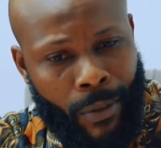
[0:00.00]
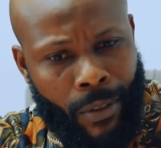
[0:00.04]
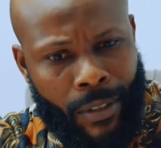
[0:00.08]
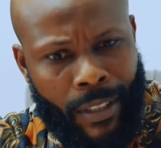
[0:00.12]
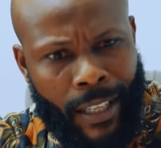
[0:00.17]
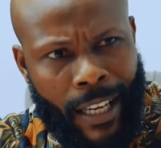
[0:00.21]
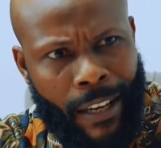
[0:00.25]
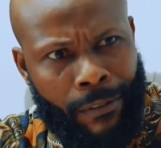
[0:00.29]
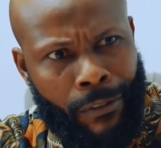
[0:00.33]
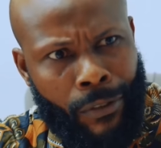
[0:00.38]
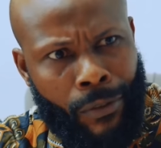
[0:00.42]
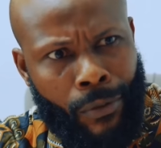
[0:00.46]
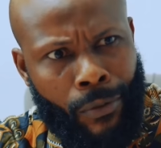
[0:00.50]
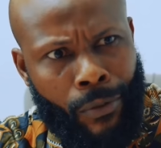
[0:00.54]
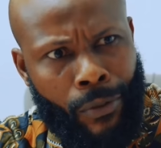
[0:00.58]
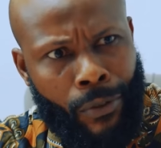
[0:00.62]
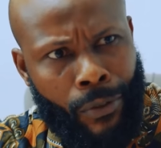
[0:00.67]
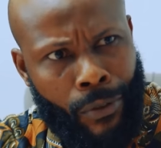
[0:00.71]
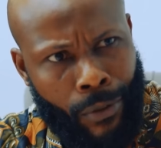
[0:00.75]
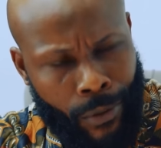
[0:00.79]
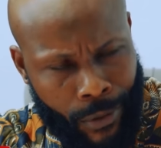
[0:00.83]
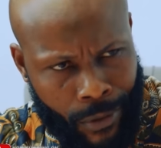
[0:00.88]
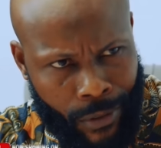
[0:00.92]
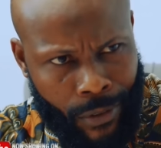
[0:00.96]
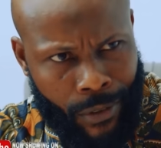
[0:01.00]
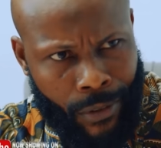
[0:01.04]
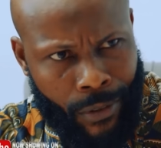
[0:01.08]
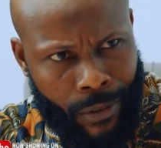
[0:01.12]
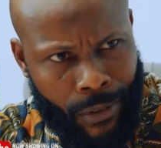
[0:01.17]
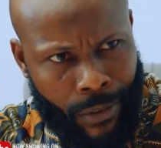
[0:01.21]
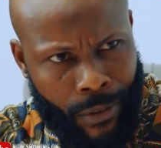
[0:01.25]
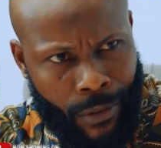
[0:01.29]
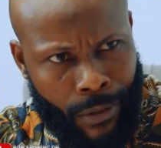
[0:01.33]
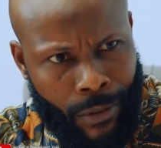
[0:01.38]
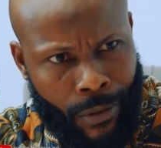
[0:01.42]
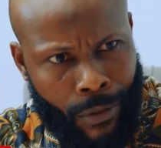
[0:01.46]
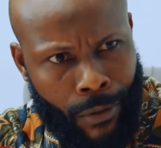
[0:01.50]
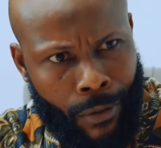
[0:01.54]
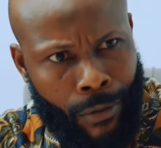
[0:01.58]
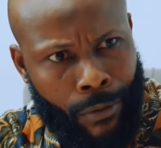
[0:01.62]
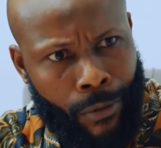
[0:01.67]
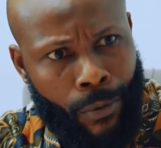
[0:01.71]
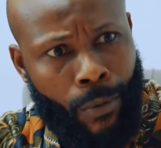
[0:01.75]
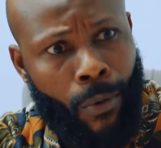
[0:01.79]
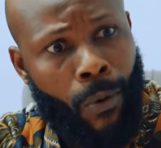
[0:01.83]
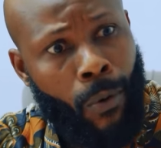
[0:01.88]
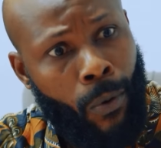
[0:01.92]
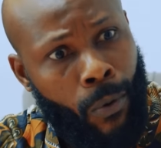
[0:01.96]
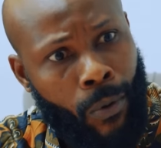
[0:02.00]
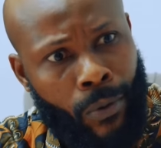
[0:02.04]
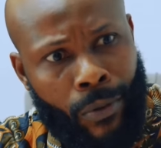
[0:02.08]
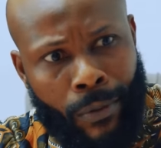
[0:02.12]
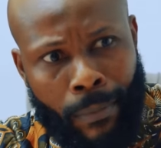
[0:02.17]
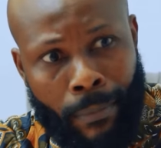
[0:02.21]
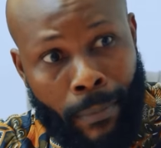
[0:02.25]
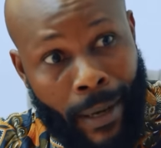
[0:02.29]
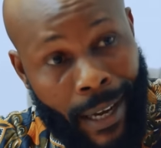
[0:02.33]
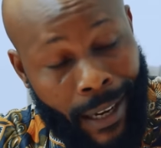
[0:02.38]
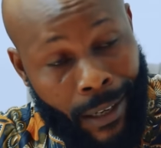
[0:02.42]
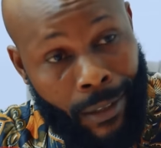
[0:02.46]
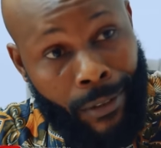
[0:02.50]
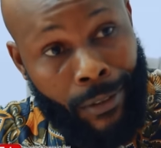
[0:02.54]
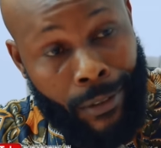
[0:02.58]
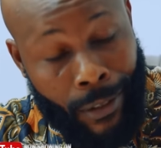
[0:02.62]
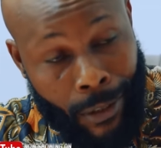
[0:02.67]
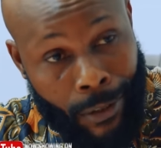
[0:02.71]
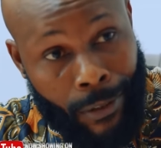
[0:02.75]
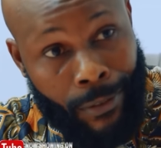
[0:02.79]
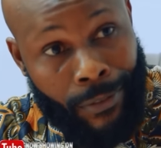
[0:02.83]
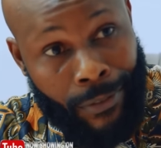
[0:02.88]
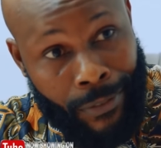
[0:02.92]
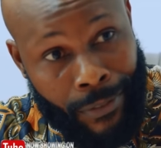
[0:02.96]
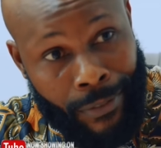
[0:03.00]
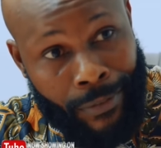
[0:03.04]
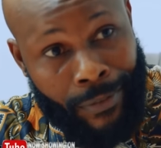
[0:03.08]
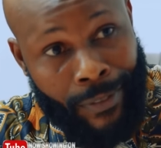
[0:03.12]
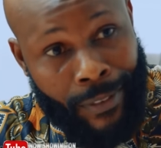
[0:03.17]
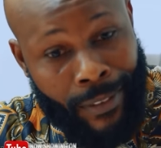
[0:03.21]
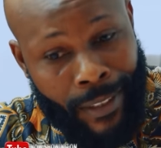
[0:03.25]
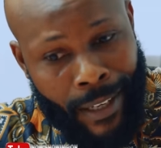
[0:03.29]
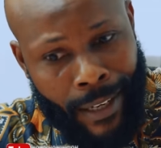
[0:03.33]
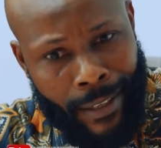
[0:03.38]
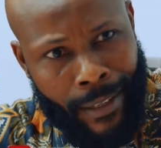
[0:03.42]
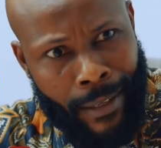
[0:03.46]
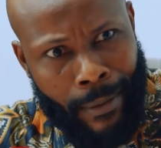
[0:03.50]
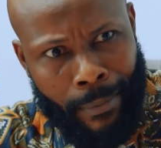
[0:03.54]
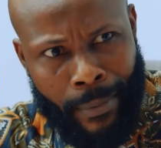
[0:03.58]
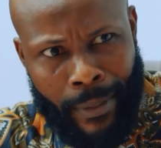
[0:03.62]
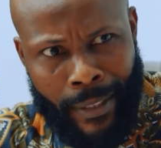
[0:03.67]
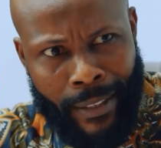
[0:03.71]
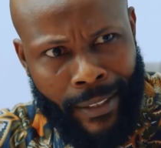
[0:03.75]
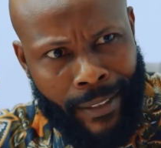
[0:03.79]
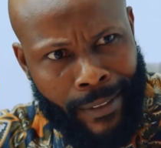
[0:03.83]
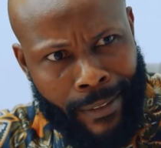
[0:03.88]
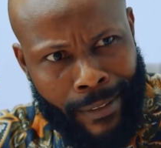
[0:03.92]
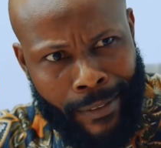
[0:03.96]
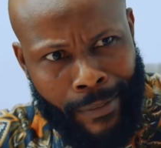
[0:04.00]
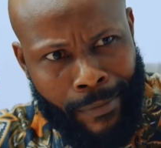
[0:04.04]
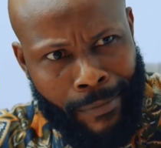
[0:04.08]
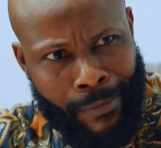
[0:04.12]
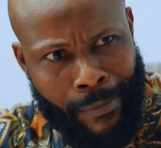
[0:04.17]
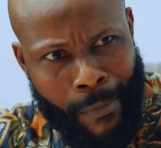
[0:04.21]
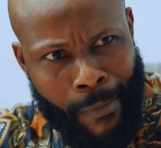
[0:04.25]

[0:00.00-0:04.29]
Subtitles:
Because life is too short to hold back on love and happiness.